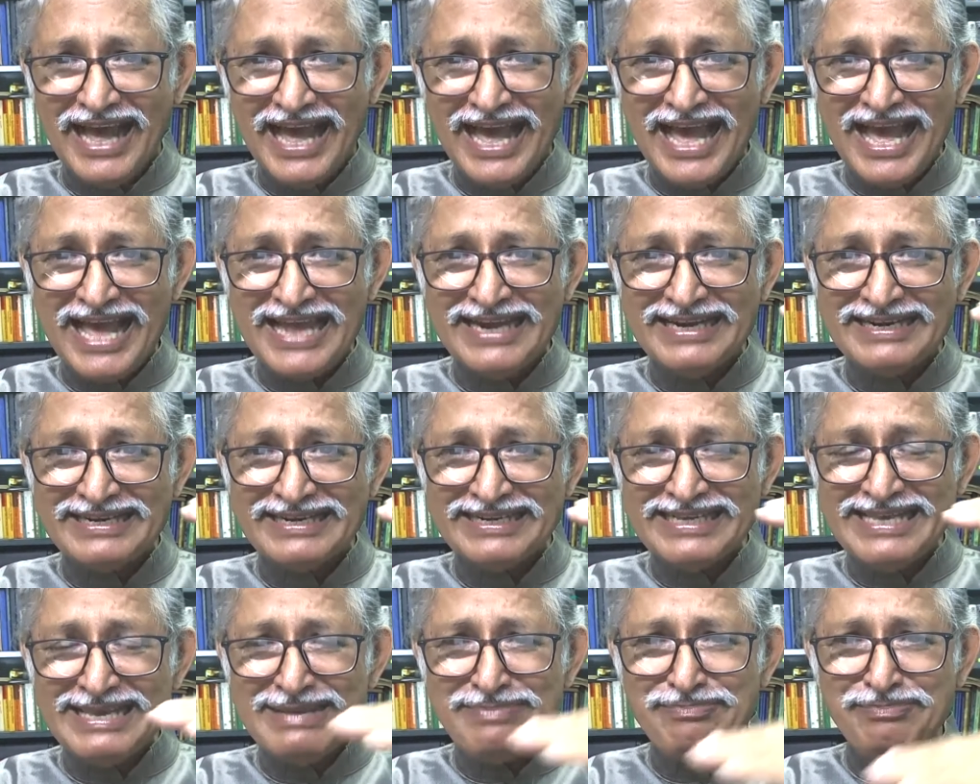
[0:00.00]
and
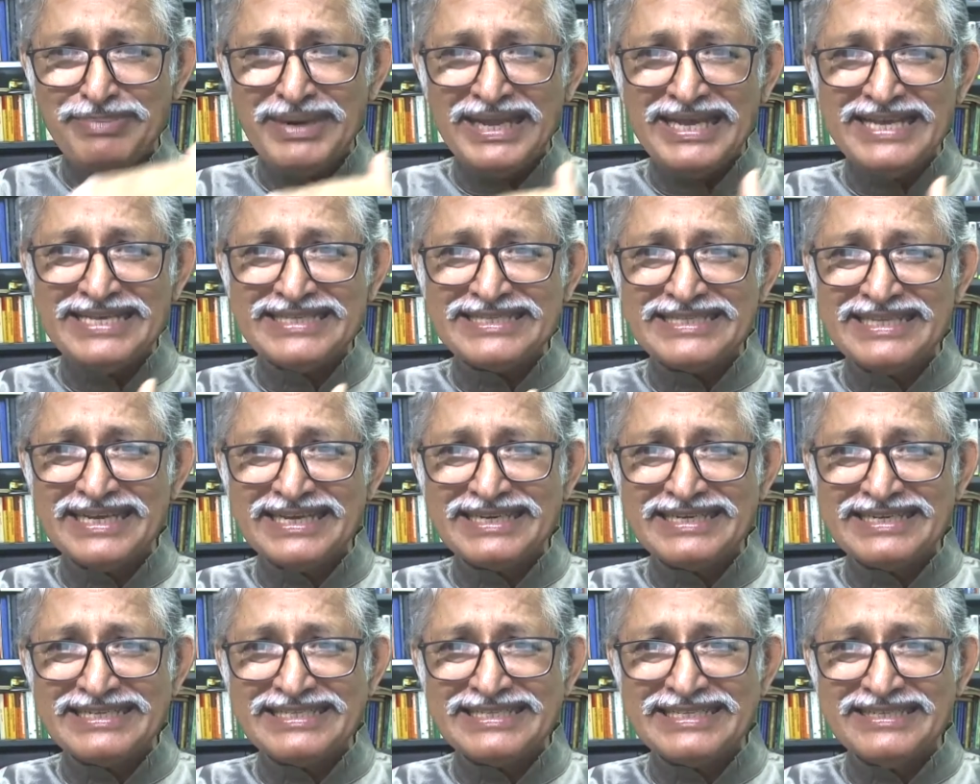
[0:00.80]
replace
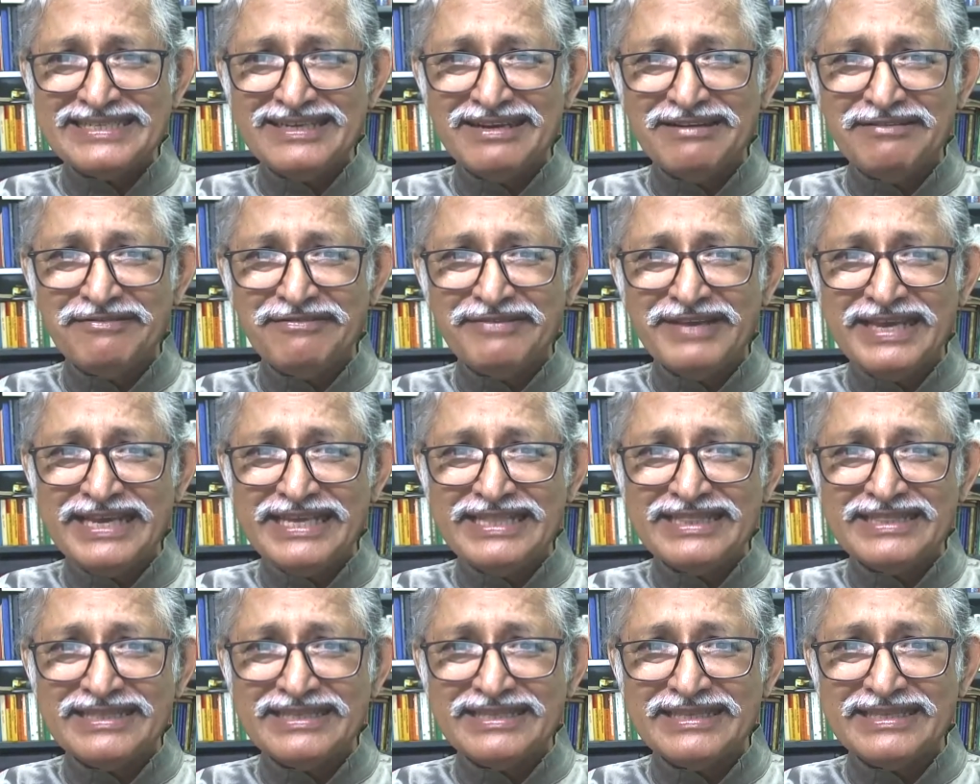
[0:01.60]
the Christian
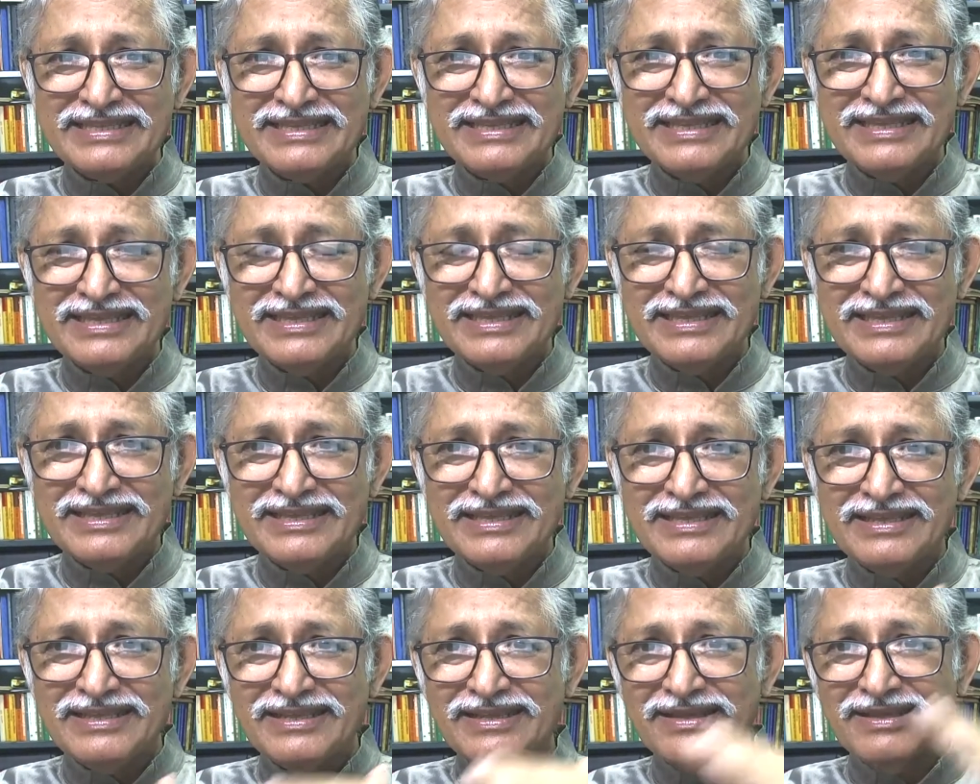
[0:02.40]
faith
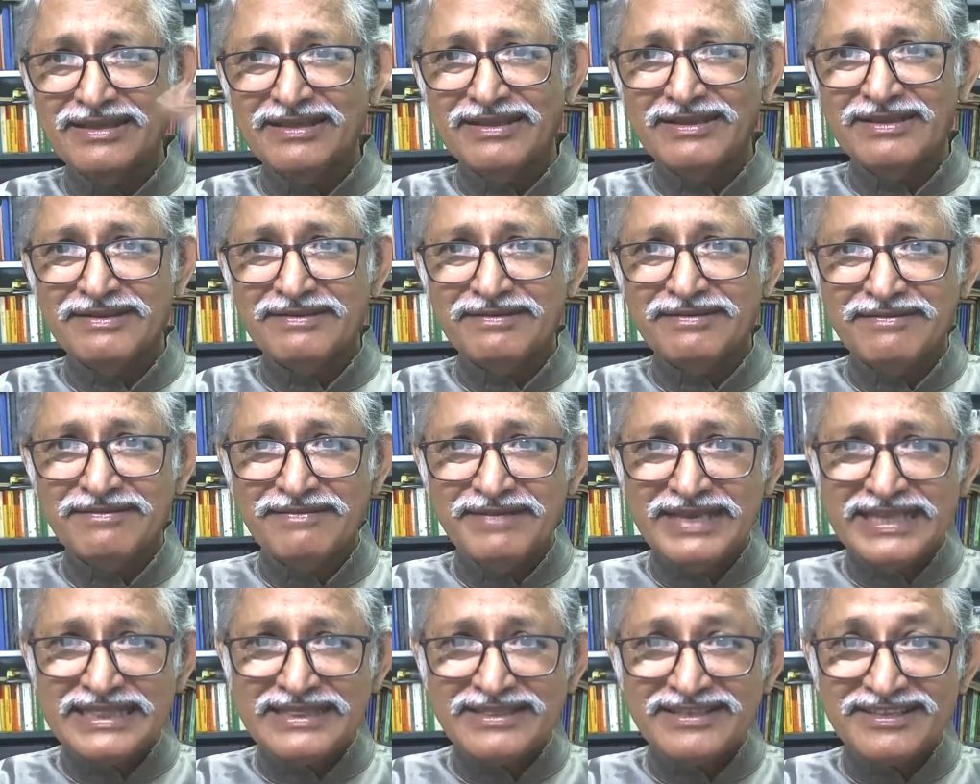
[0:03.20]

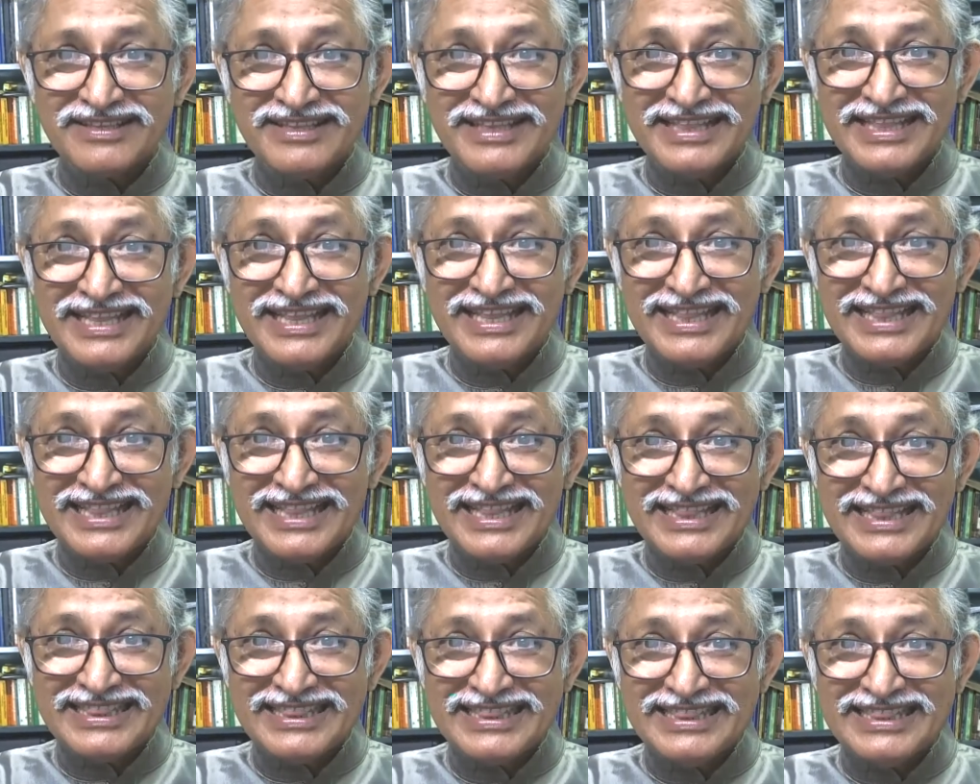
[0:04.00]
with
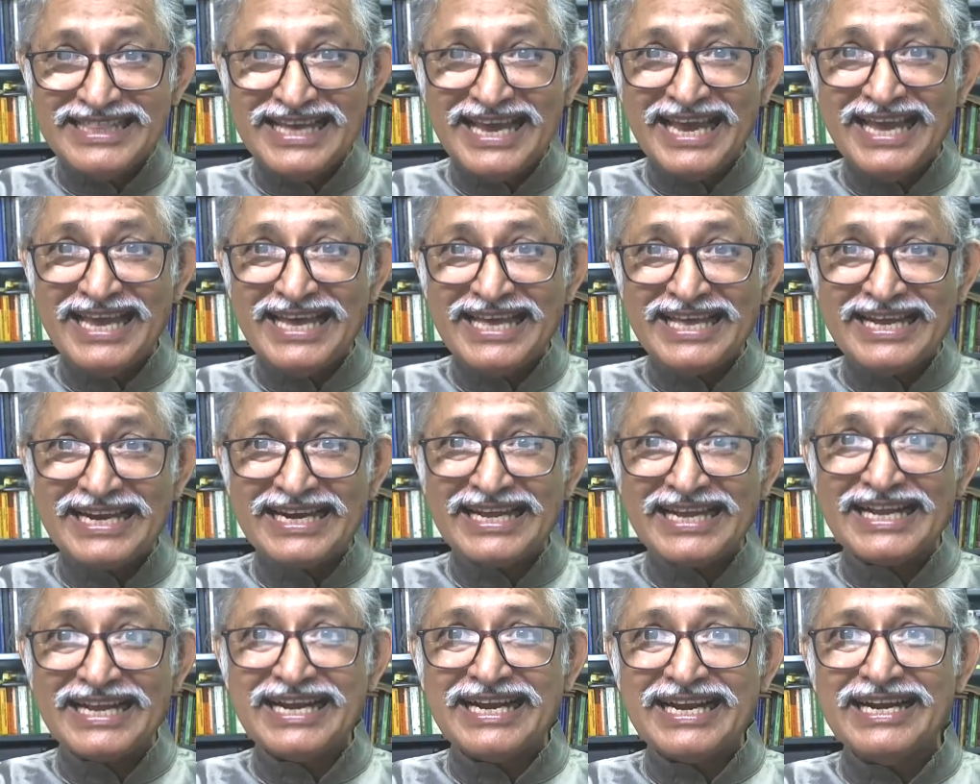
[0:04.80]

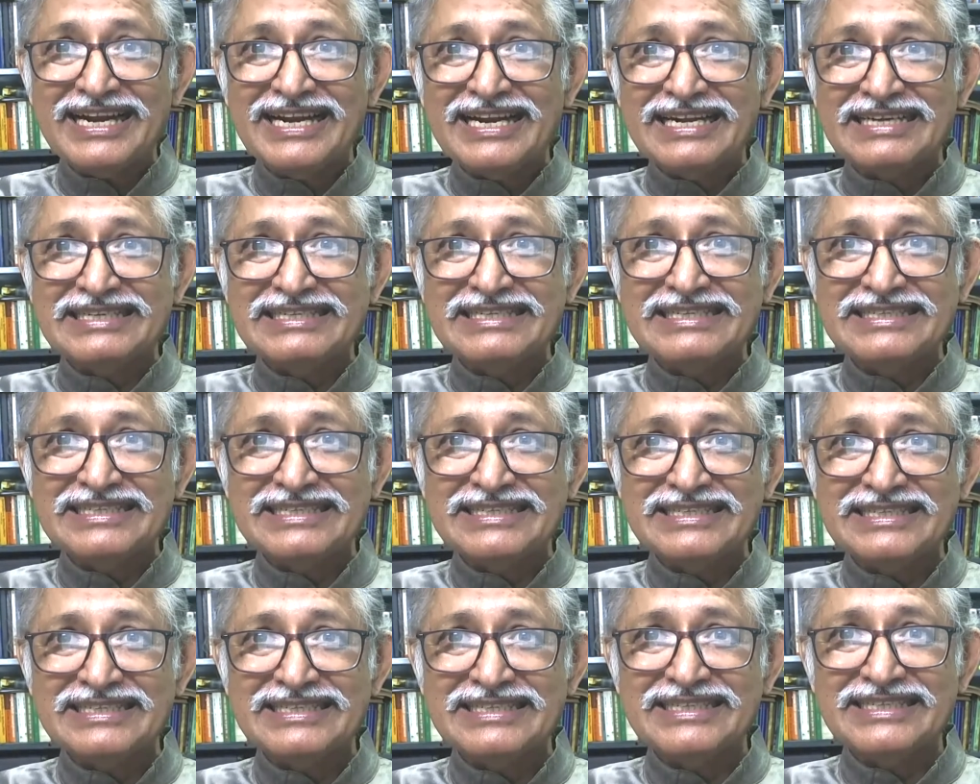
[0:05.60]
their cult.
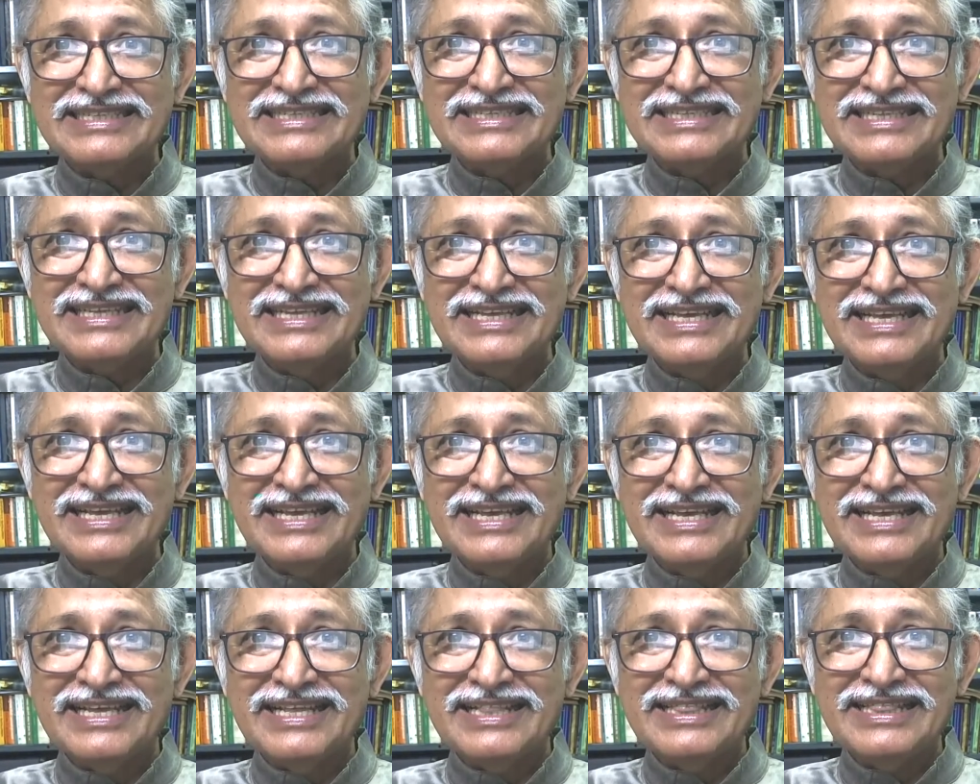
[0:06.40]

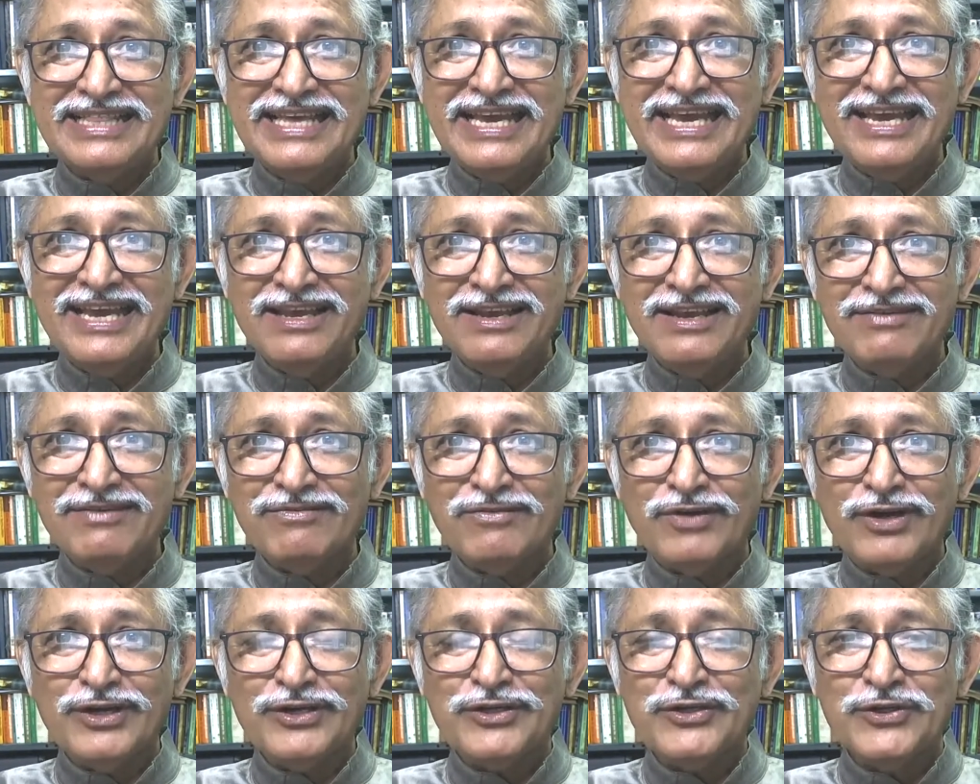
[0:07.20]
They
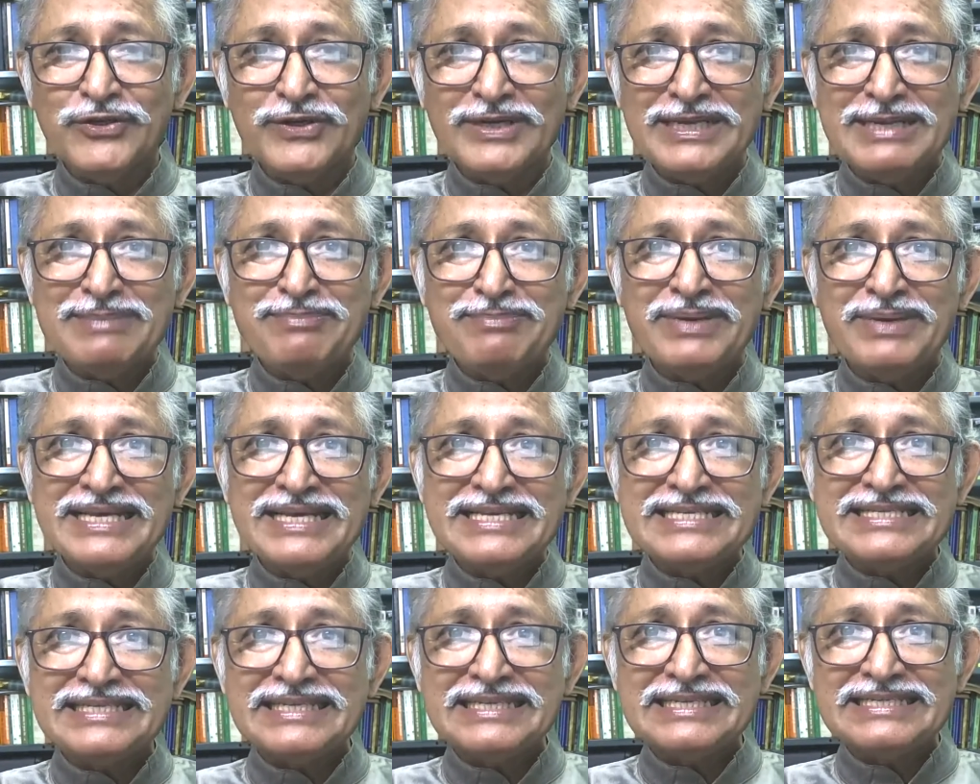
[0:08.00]
want to
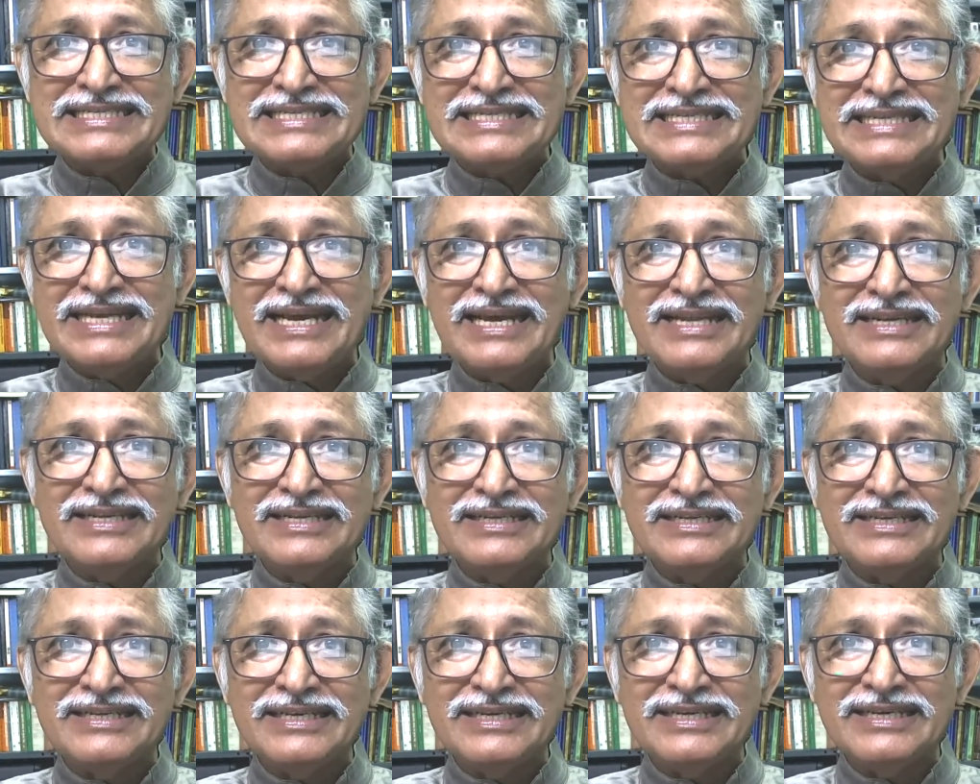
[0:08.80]
replace
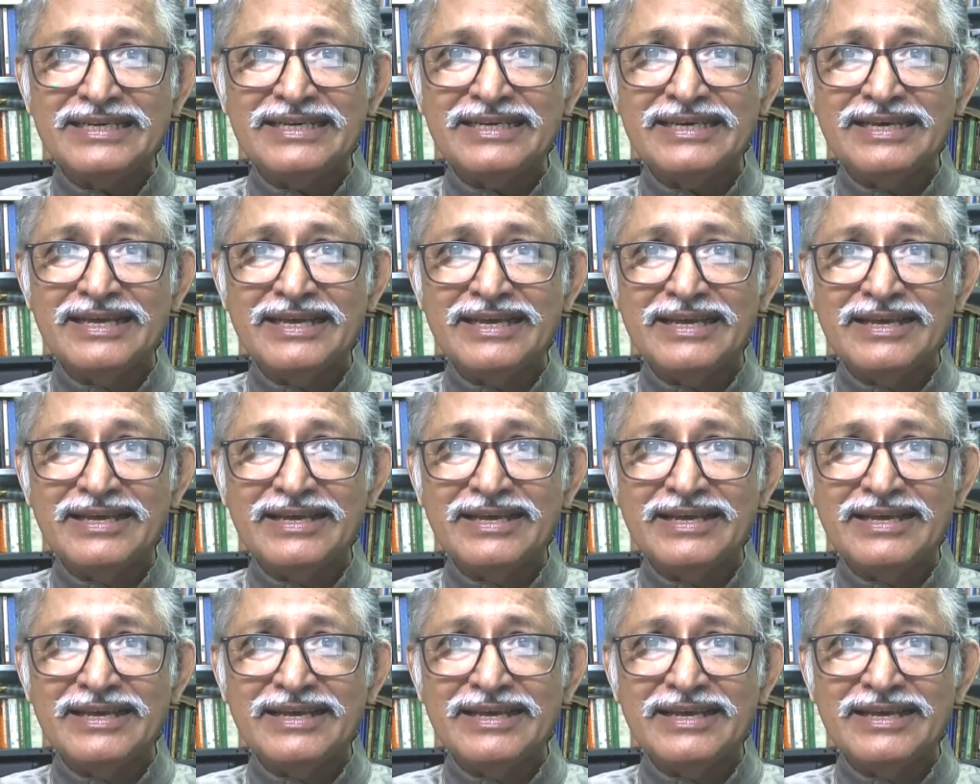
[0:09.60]
Christianity